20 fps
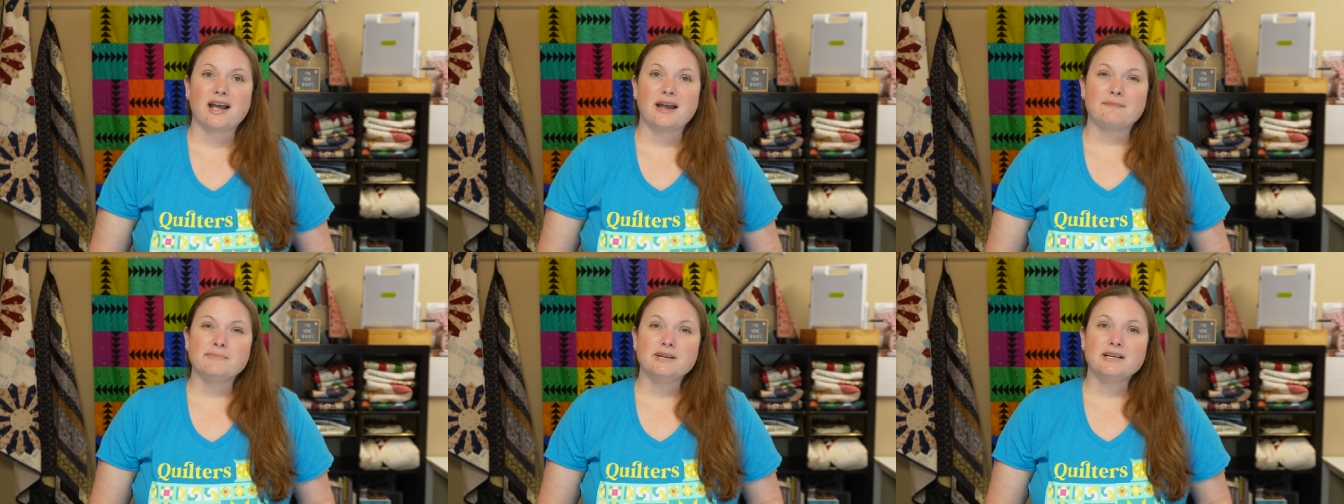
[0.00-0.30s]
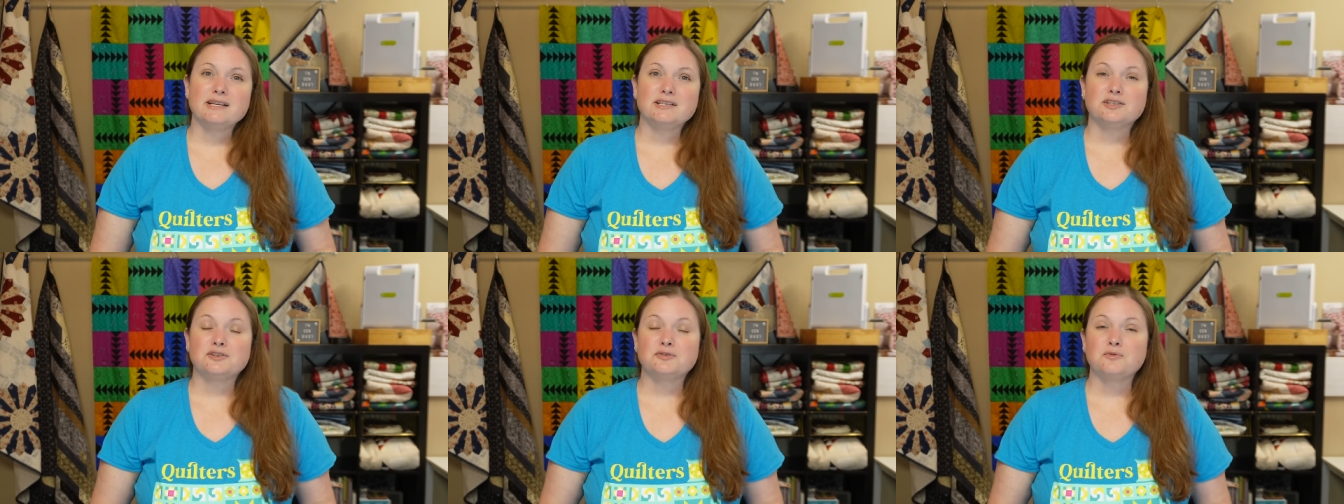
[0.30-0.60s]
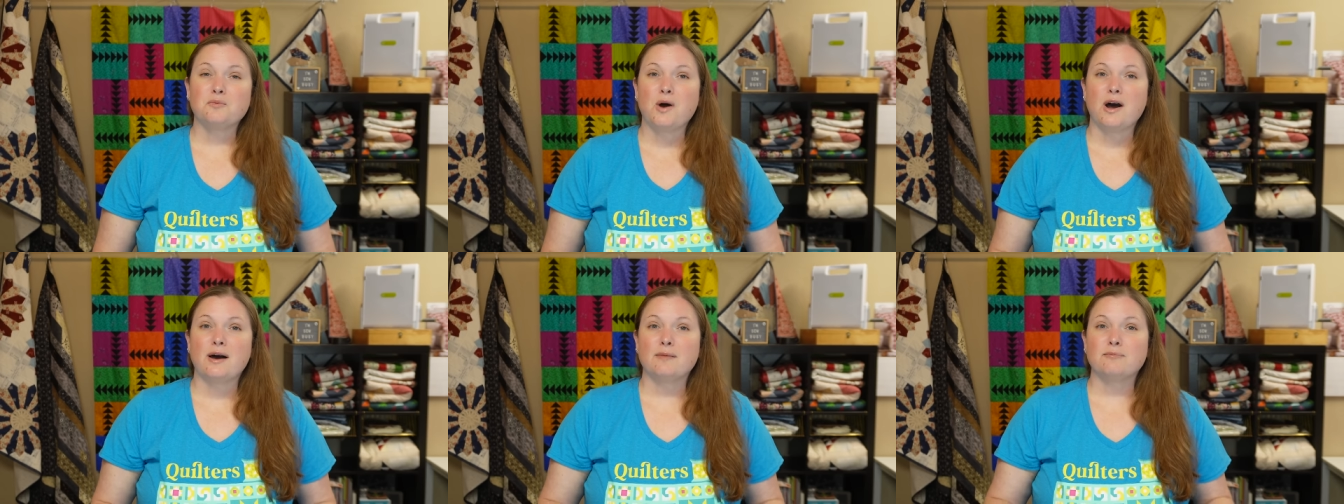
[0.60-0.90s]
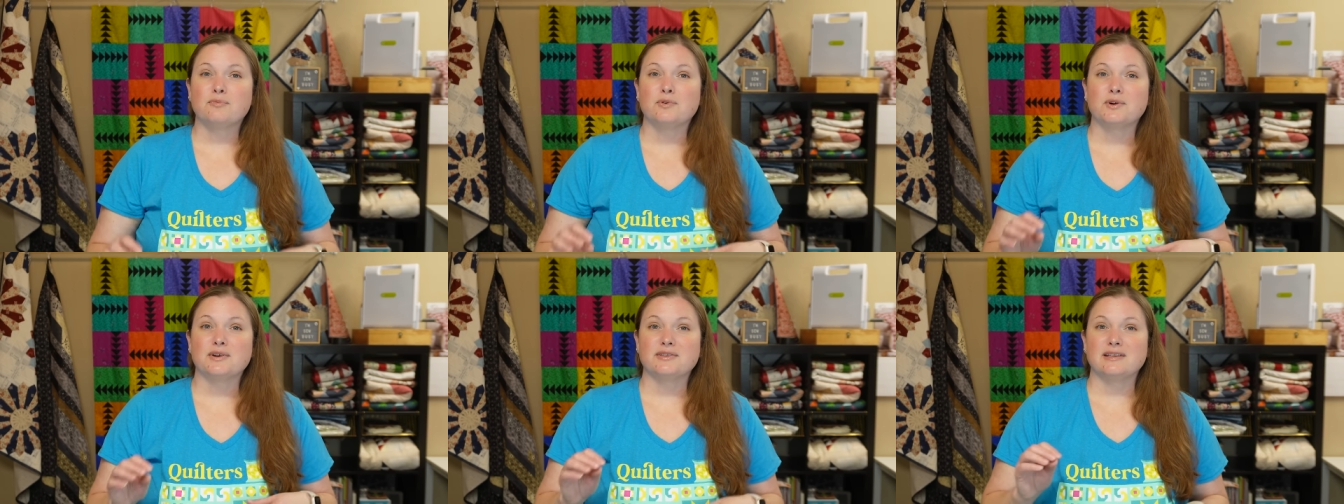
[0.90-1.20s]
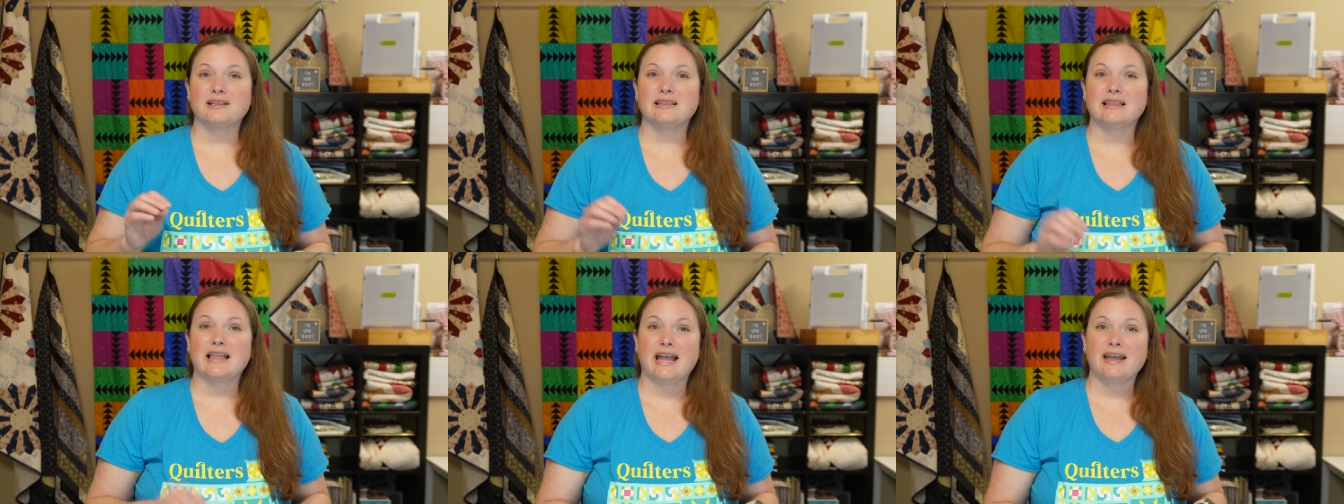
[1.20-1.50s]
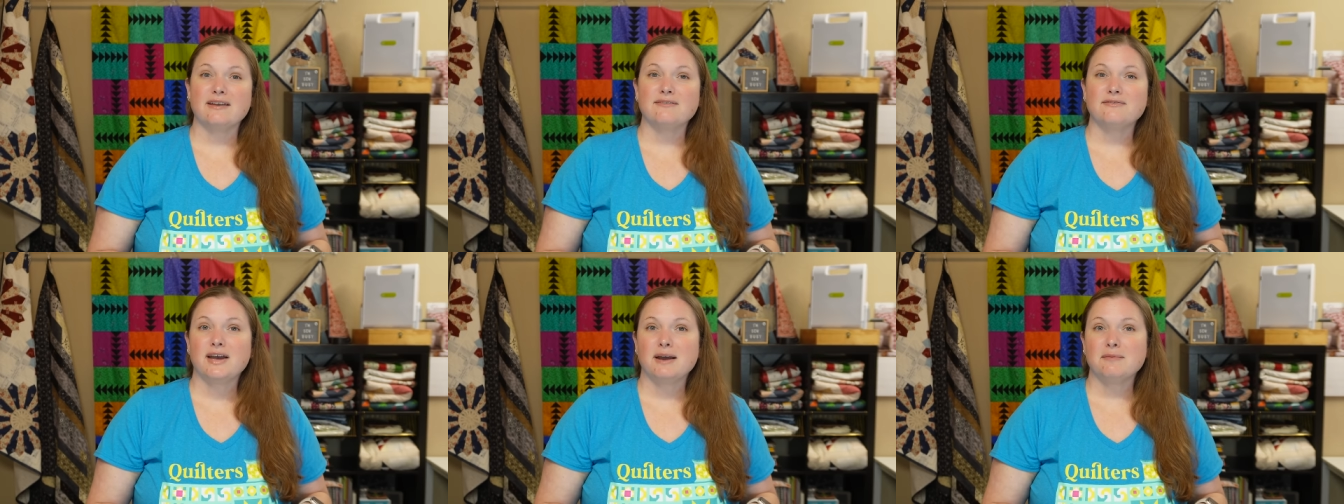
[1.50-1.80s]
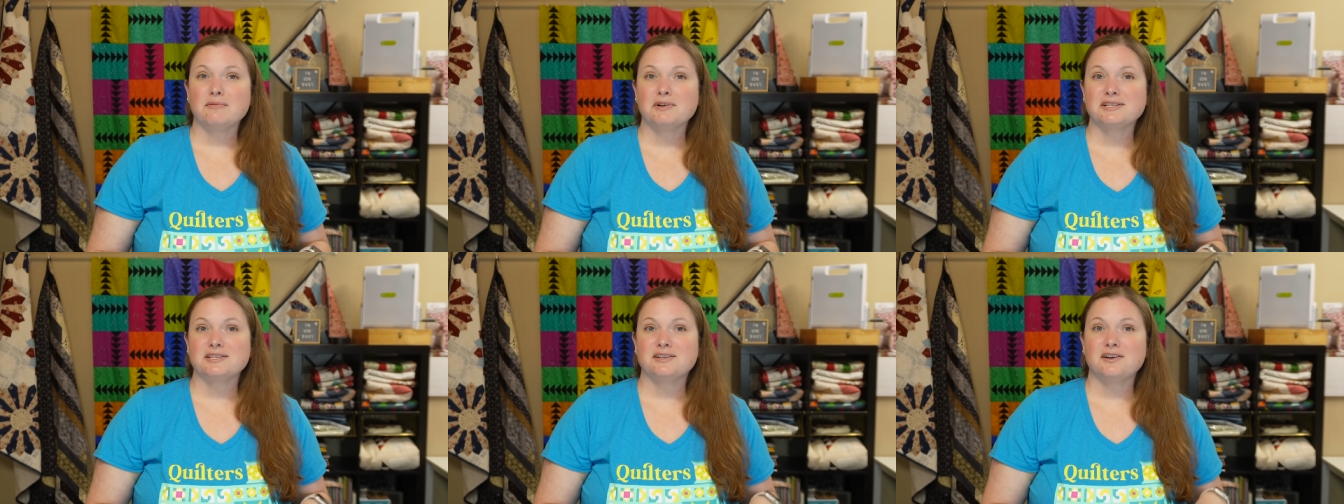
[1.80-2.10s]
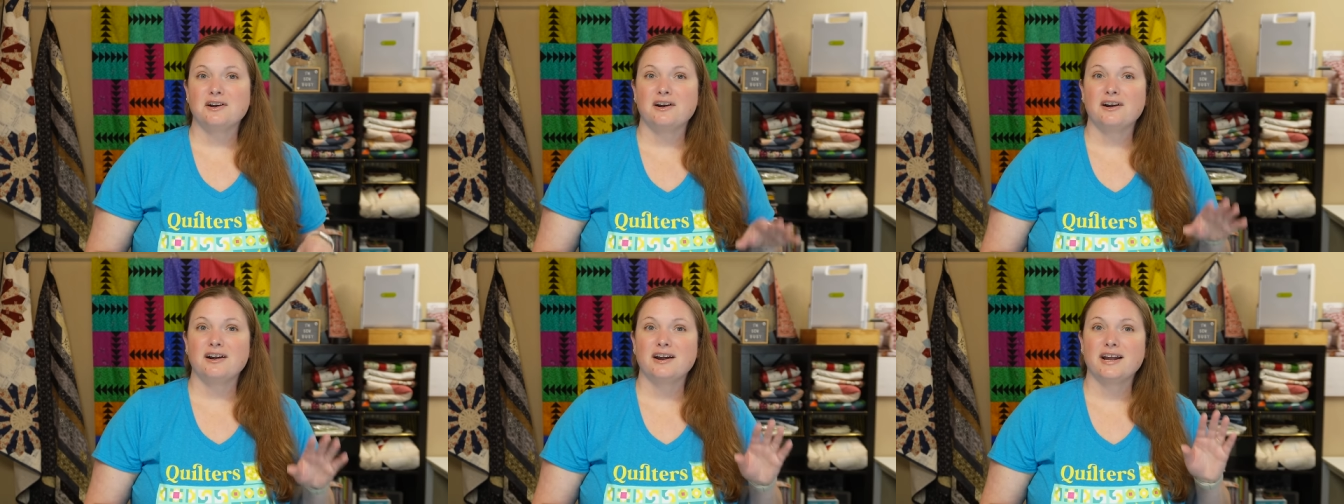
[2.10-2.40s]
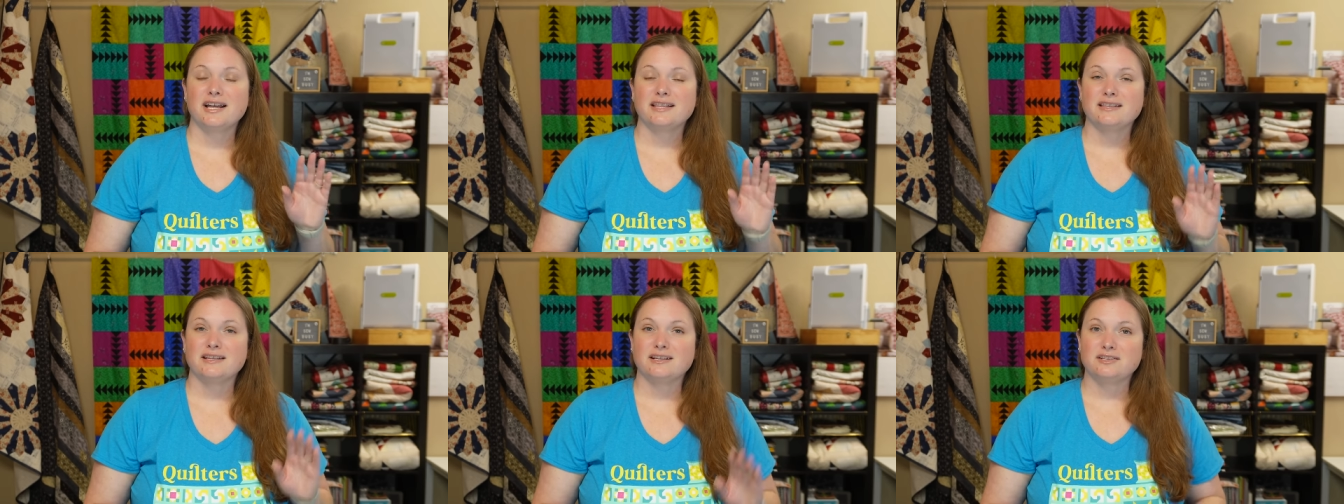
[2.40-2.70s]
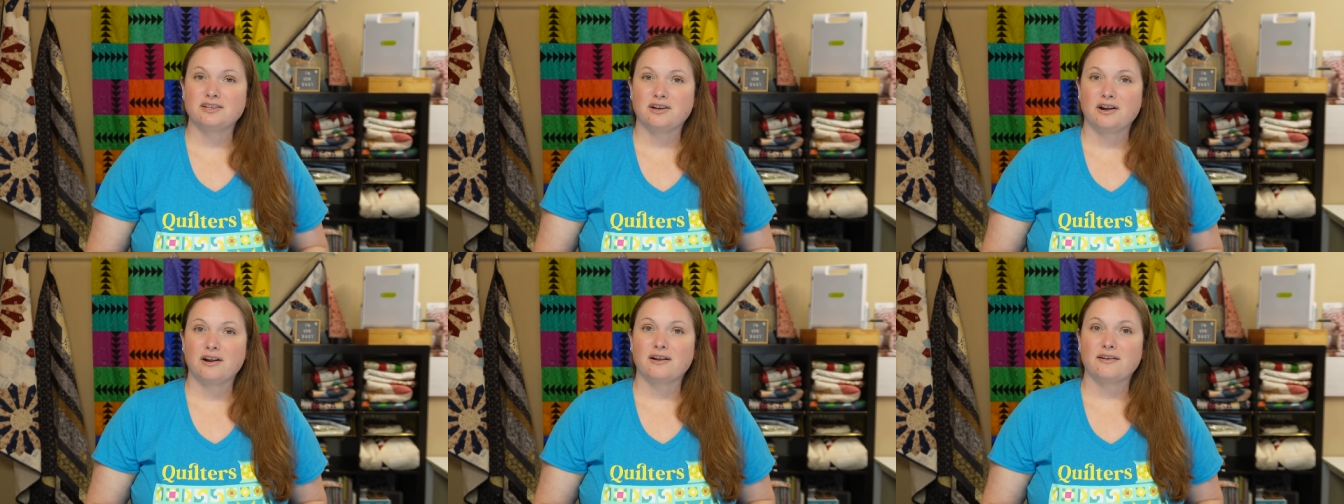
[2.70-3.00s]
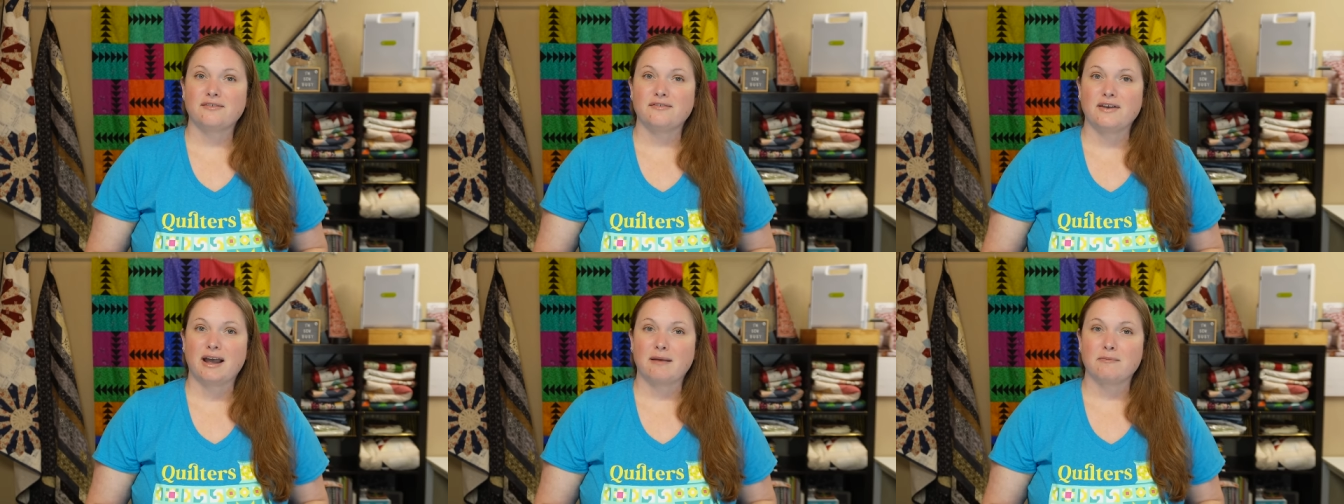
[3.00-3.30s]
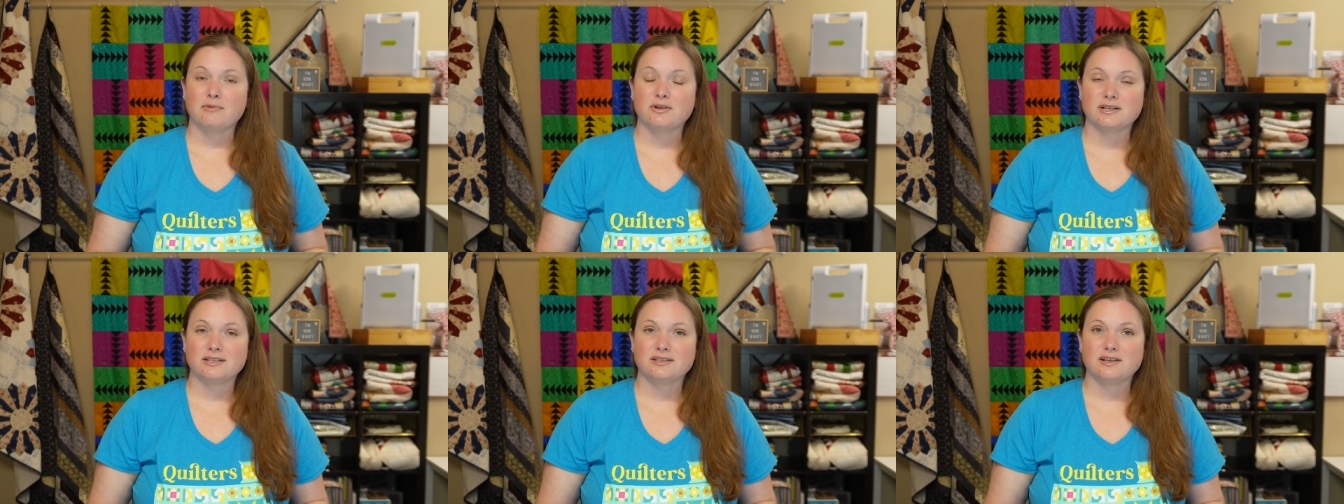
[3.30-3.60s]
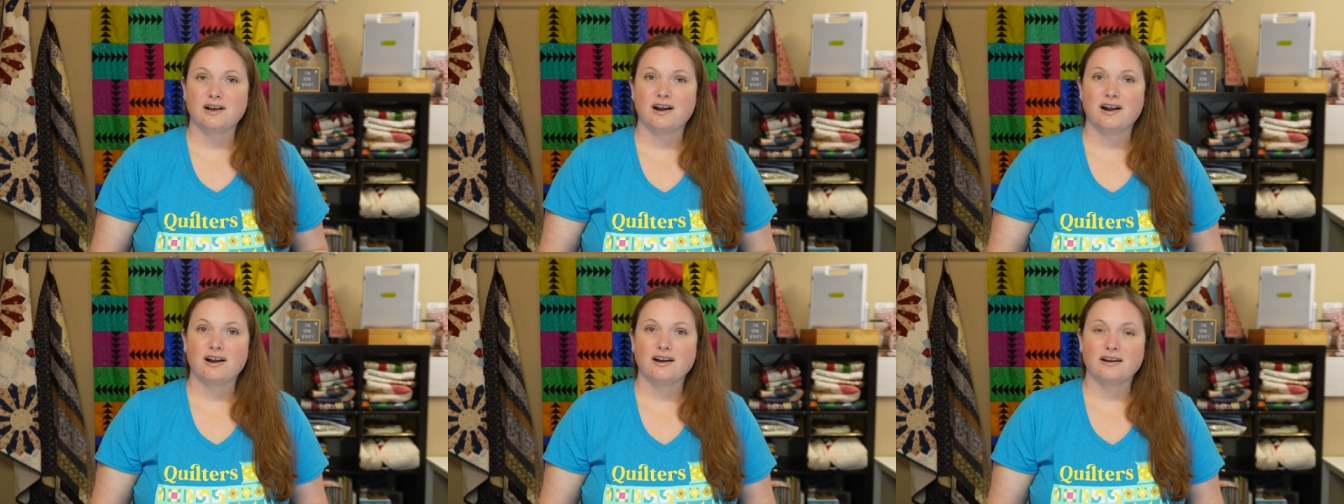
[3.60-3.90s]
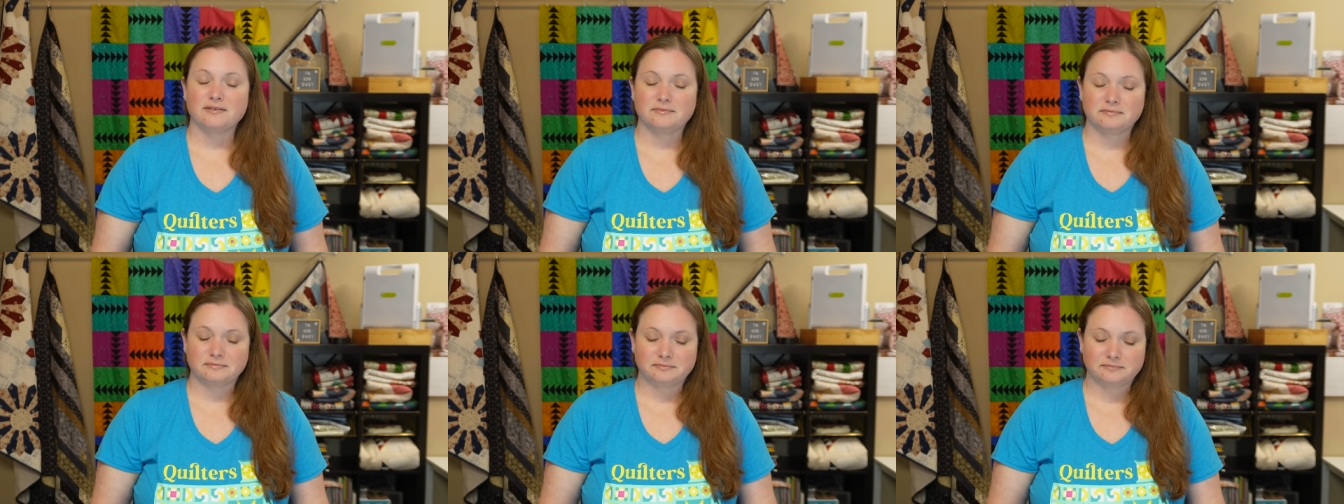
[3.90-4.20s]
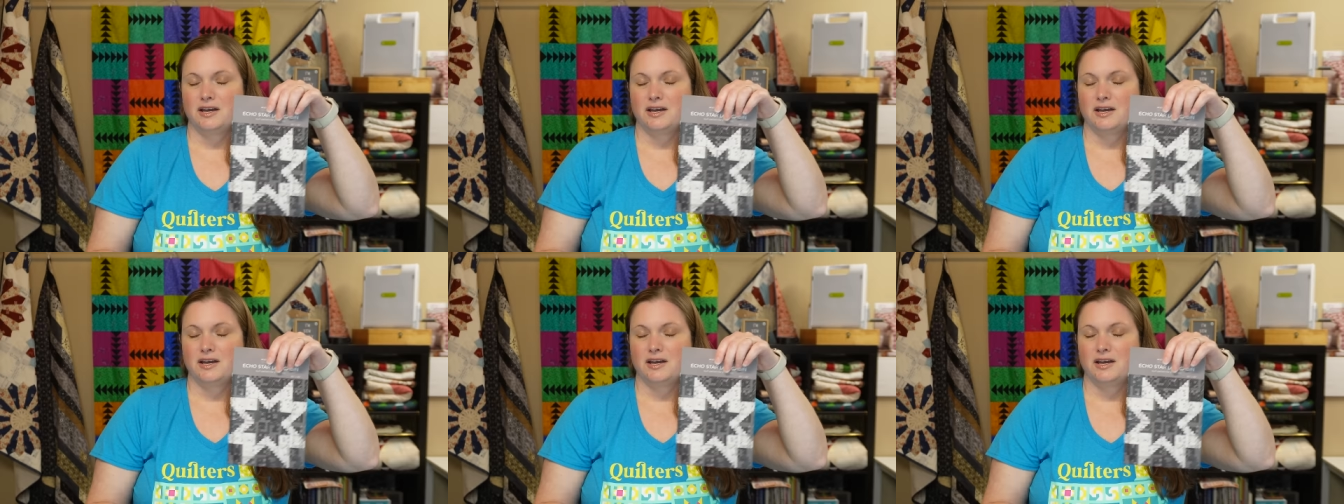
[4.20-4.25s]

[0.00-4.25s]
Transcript: I'm gonna swap where the light fabrics are and the dark fabrics are.